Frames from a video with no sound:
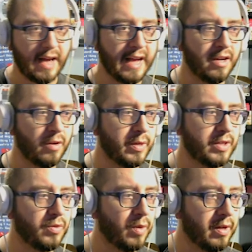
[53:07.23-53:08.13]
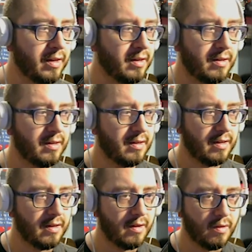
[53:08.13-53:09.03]
know which one,
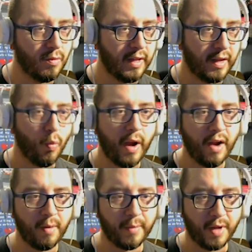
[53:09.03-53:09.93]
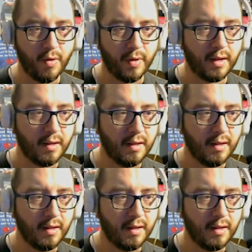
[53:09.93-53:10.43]
like where I'm going.